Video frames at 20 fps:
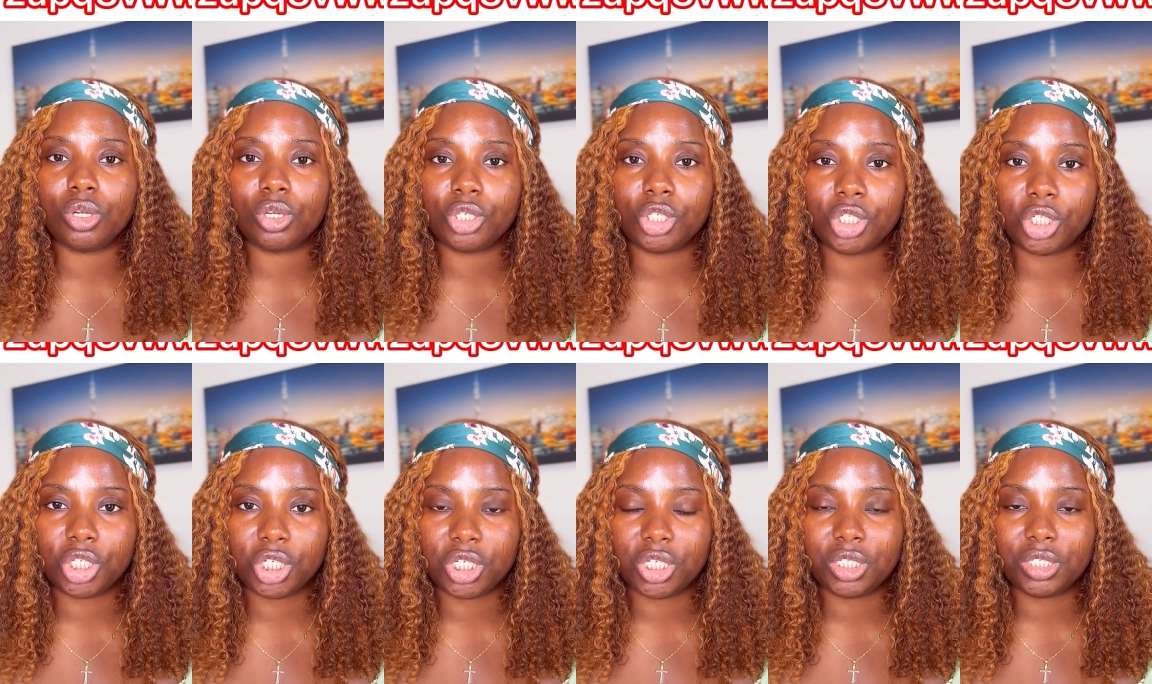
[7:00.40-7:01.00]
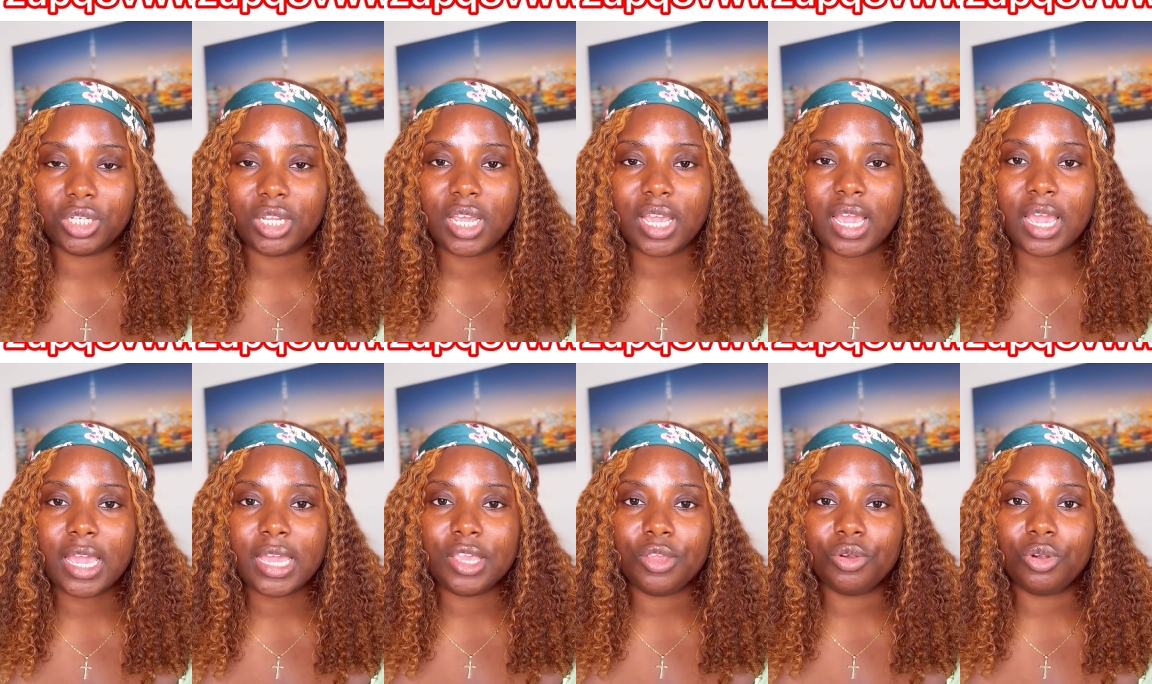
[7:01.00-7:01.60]
SHEIN.
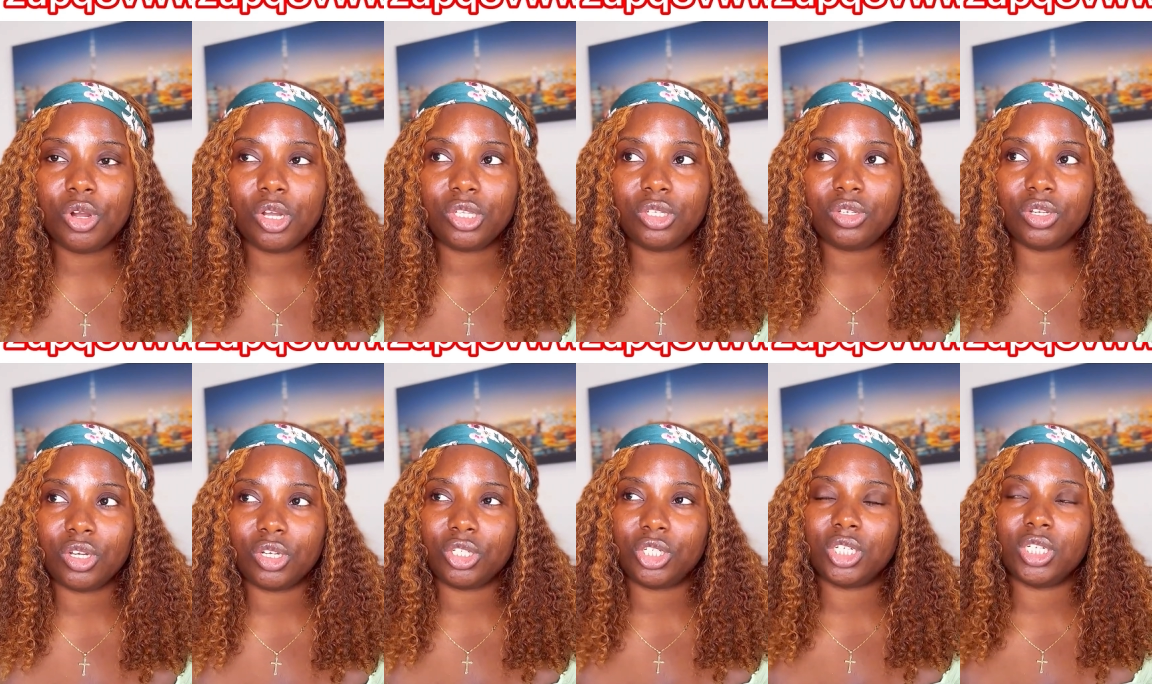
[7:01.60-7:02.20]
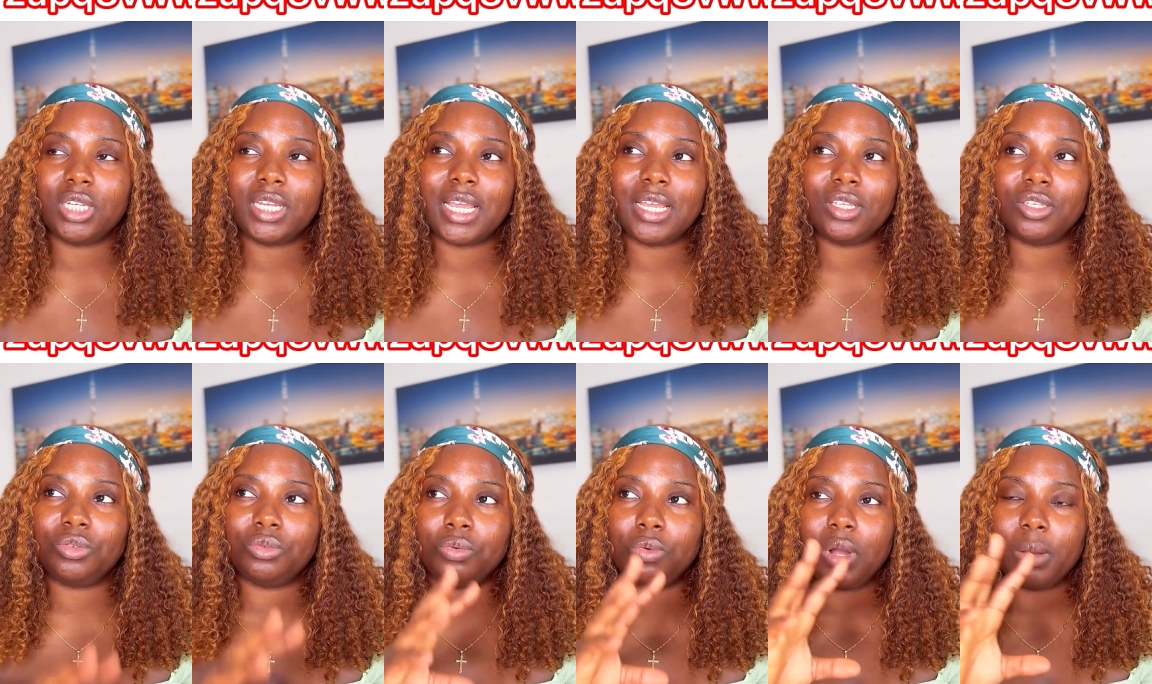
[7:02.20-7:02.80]
There
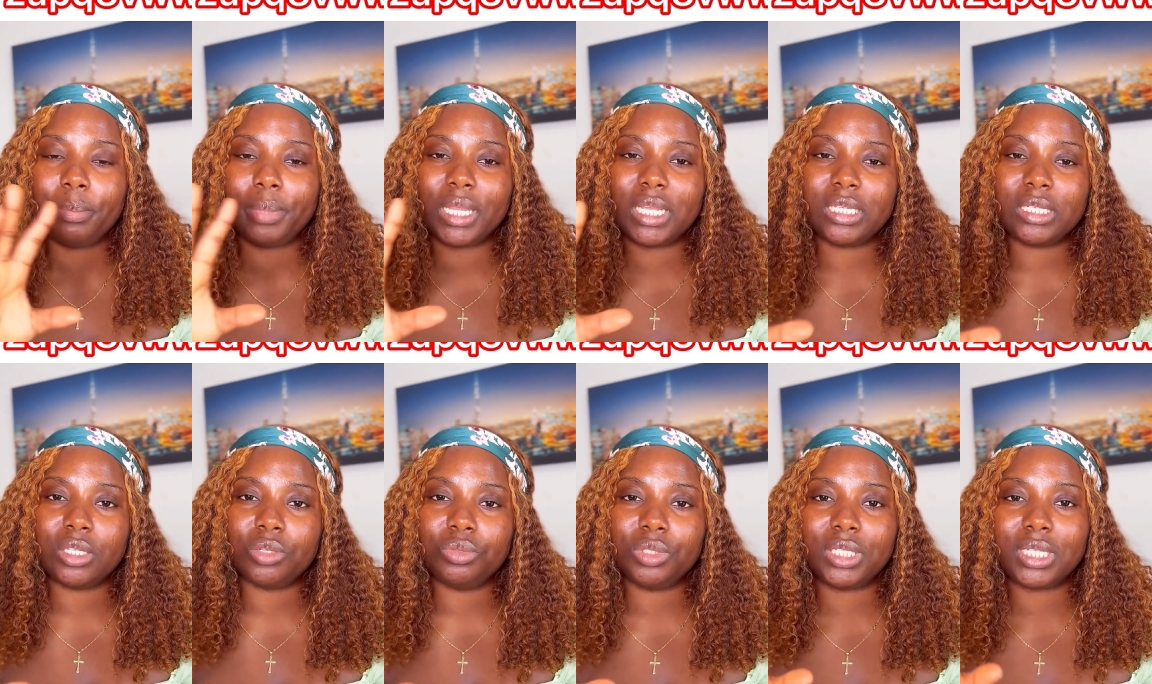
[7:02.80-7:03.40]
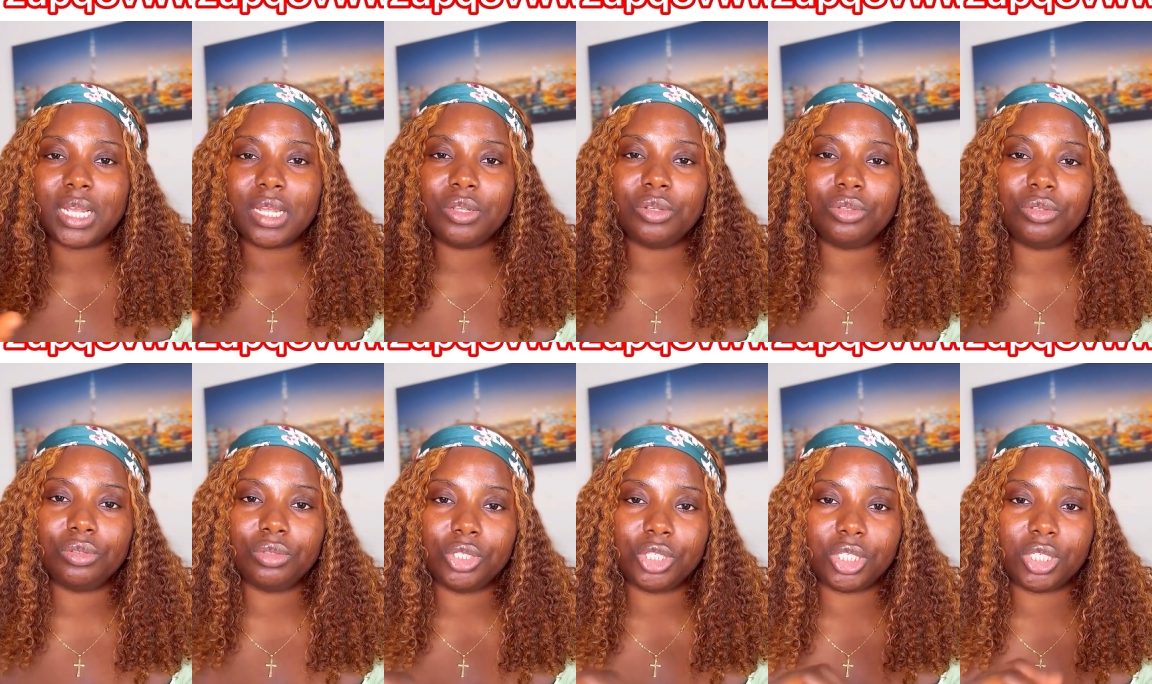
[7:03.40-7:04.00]
is one place they will tell you
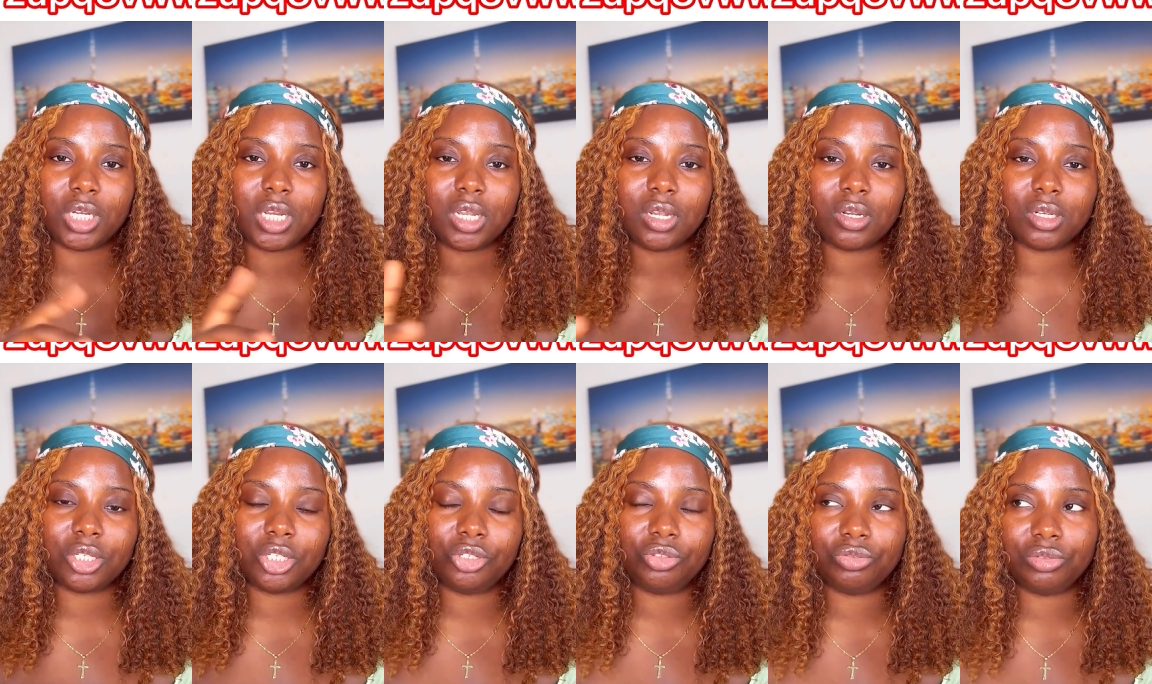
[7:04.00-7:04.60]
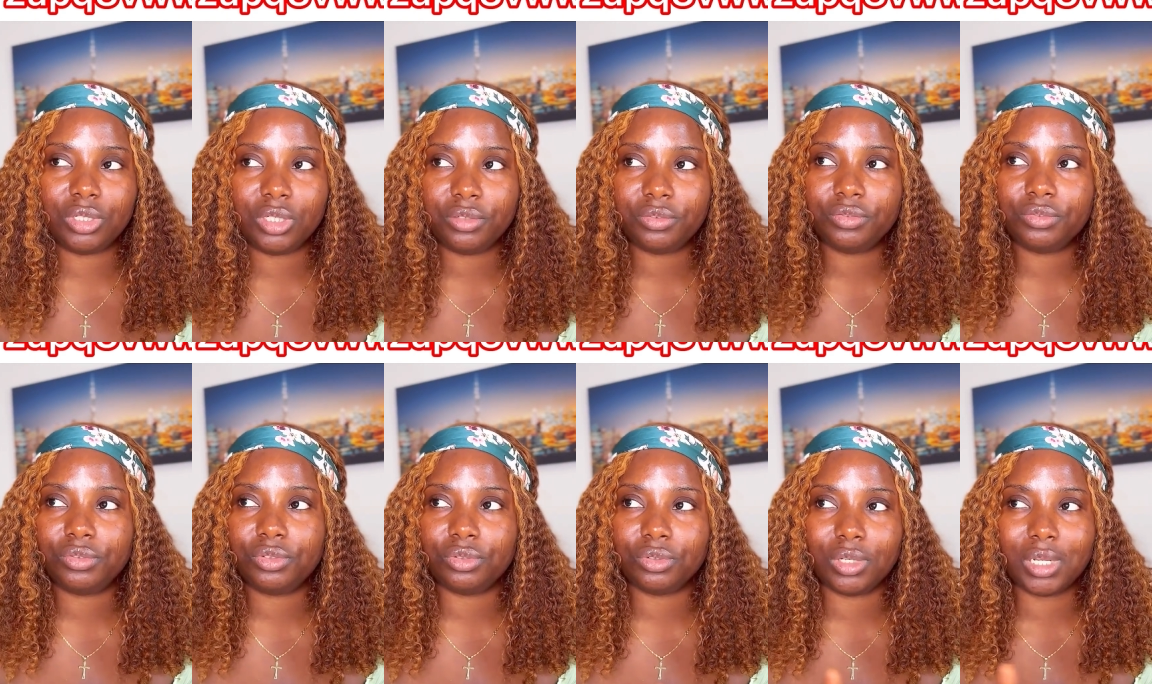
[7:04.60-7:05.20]
to shake tree
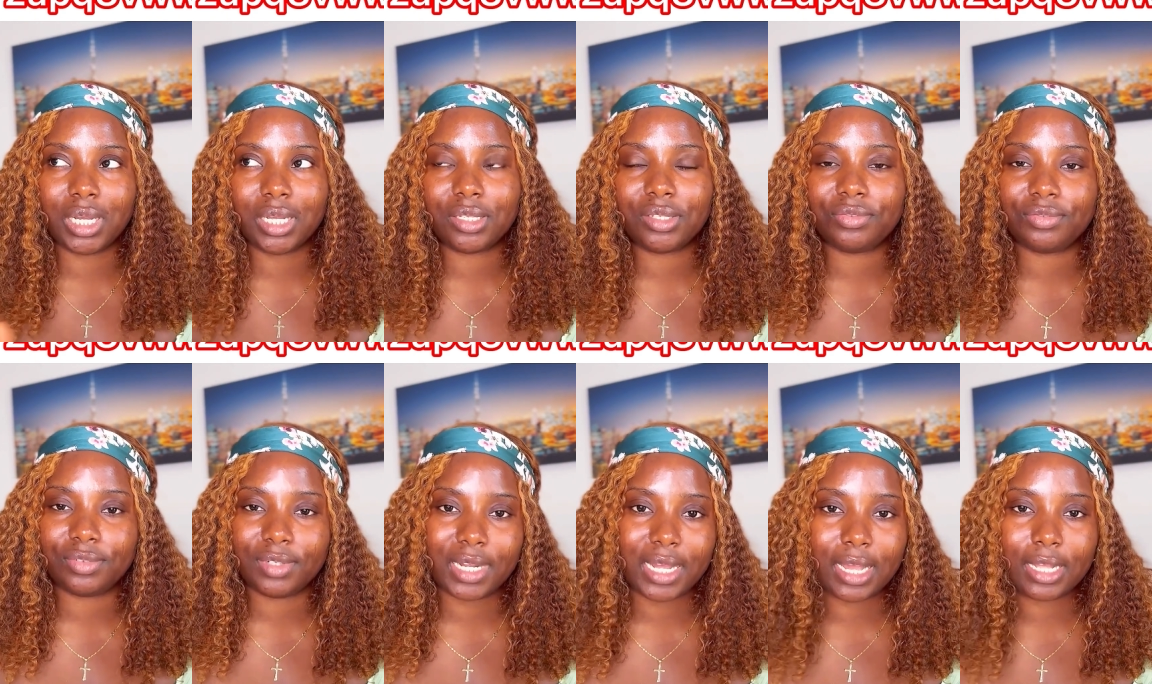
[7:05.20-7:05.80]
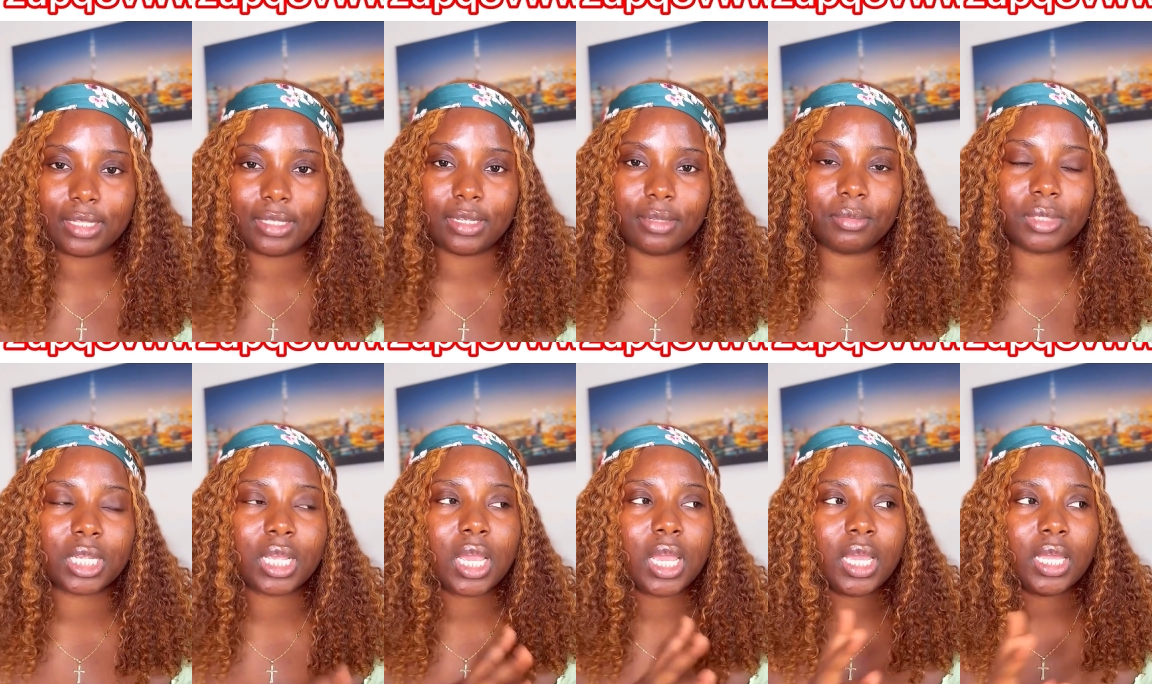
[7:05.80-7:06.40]
to get free items.